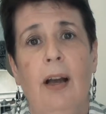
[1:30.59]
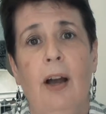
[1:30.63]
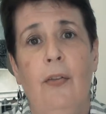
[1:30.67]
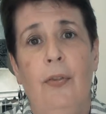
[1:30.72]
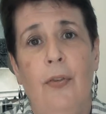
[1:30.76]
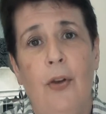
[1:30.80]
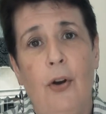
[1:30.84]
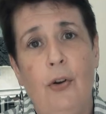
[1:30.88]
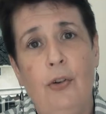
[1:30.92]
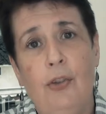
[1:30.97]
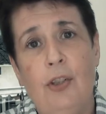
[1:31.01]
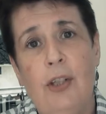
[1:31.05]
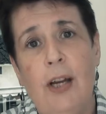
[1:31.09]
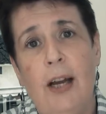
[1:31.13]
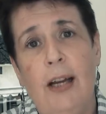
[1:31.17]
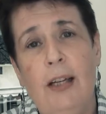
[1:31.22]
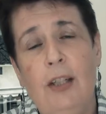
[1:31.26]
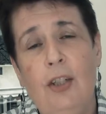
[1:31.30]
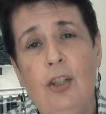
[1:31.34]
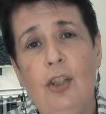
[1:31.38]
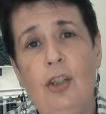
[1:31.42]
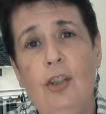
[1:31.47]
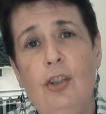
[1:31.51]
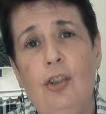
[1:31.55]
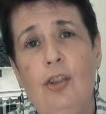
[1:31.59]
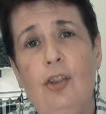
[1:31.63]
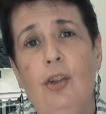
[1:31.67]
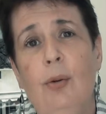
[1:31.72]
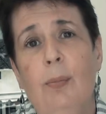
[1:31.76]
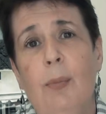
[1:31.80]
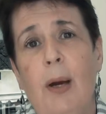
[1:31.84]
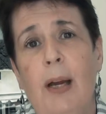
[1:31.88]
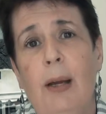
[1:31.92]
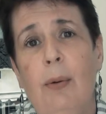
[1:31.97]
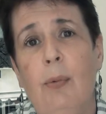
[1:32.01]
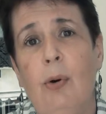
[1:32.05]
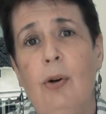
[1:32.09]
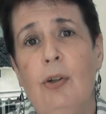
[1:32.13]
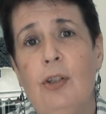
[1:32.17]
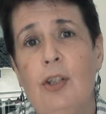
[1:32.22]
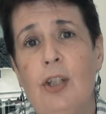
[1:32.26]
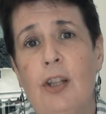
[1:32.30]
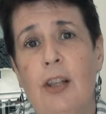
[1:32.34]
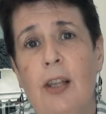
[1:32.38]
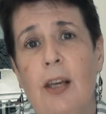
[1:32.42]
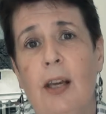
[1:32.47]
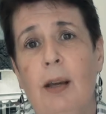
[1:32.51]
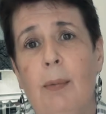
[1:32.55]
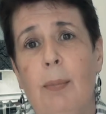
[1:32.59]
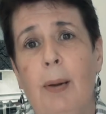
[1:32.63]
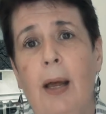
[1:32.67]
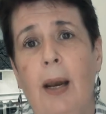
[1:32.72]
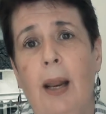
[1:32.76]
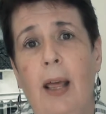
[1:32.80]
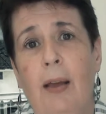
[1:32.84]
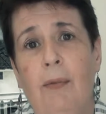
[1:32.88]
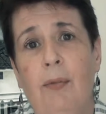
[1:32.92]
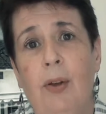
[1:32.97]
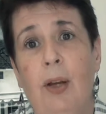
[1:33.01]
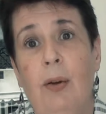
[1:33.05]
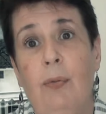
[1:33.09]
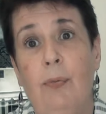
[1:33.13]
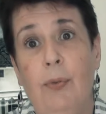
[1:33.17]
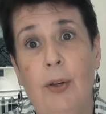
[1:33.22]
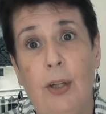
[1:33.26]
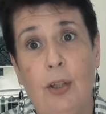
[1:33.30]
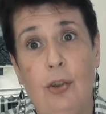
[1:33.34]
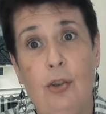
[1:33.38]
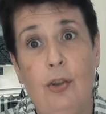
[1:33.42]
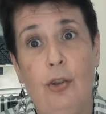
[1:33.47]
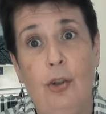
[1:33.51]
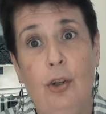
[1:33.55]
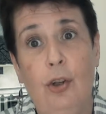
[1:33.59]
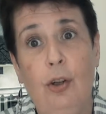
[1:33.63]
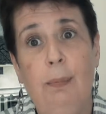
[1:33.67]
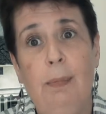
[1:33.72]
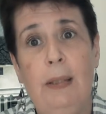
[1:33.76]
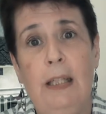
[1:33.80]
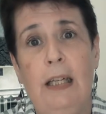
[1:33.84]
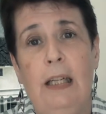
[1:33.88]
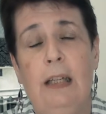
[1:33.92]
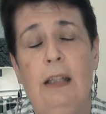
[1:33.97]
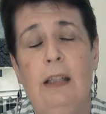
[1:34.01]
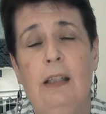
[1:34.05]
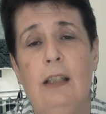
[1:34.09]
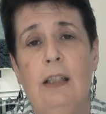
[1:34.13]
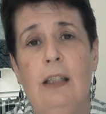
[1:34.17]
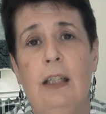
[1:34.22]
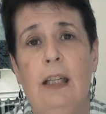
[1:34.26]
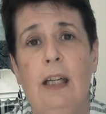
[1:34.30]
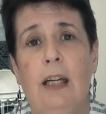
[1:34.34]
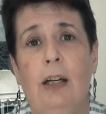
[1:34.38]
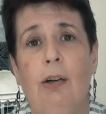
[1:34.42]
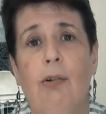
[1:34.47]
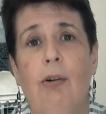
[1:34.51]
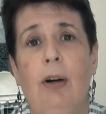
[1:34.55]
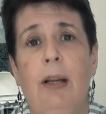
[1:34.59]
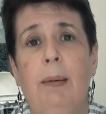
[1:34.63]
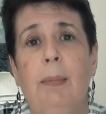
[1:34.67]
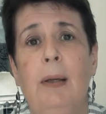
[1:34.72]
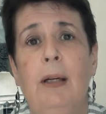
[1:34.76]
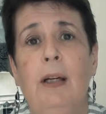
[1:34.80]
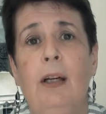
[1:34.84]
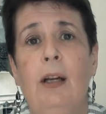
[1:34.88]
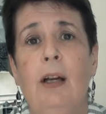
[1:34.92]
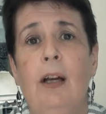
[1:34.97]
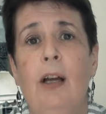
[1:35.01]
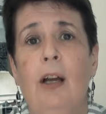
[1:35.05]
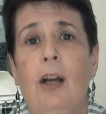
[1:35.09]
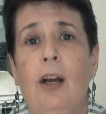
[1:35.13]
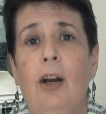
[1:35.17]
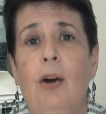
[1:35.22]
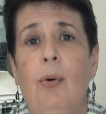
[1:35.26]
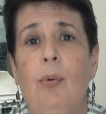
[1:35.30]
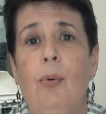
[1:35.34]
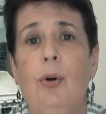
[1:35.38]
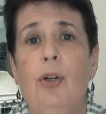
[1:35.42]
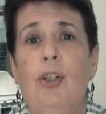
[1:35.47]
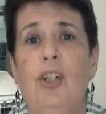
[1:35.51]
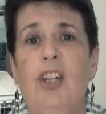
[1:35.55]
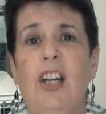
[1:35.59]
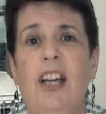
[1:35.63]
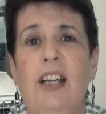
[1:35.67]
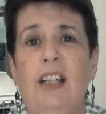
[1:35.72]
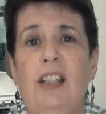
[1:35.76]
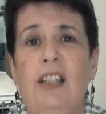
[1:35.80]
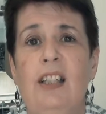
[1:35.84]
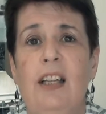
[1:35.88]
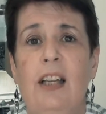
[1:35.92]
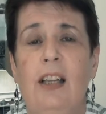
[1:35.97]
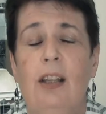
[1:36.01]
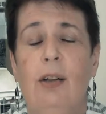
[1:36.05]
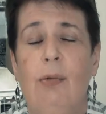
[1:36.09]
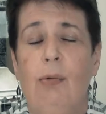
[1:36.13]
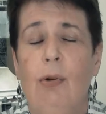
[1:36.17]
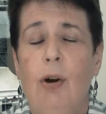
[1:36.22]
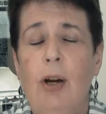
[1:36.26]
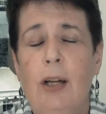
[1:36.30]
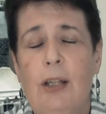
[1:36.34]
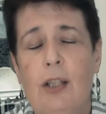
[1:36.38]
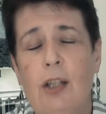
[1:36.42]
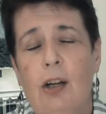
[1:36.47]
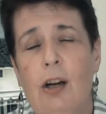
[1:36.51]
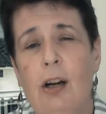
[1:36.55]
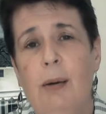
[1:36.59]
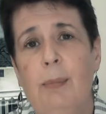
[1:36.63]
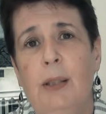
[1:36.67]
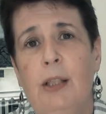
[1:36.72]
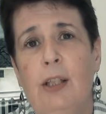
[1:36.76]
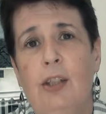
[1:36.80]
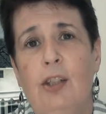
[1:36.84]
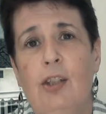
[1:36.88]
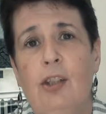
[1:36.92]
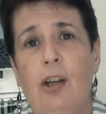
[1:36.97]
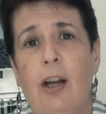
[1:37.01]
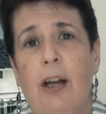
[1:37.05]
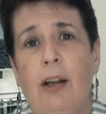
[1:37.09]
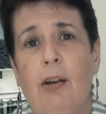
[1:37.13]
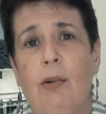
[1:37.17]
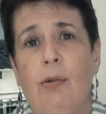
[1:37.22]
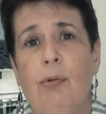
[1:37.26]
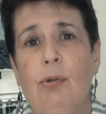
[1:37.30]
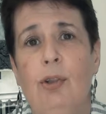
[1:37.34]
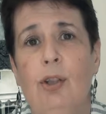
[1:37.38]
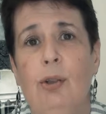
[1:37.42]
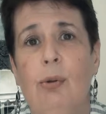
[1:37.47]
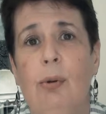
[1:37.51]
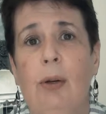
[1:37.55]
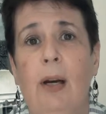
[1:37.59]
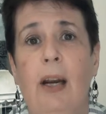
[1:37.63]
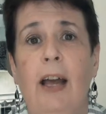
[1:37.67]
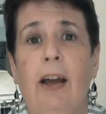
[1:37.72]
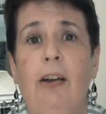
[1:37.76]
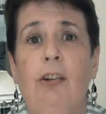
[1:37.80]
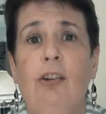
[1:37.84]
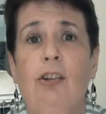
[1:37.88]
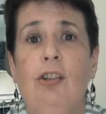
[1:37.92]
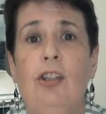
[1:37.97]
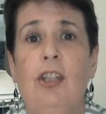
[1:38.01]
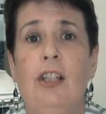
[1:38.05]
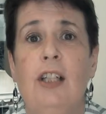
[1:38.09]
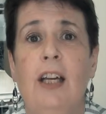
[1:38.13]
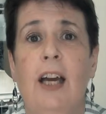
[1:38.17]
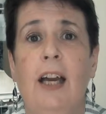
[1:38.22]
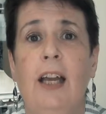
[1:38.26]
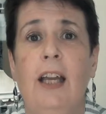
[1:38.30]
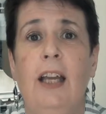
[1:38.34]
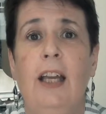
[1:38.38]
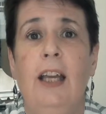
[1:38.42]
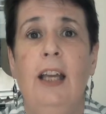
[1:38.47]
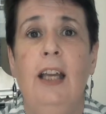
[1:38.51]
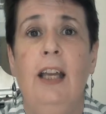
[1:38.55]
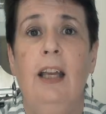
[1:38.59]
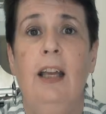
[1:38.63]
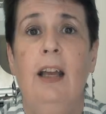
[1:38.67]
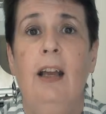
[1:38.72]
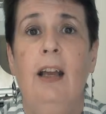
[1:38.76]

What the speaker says: In those cases, you may want to think about having a fixed term tenancy agreement which ends at the right time in the cycle to allow you to take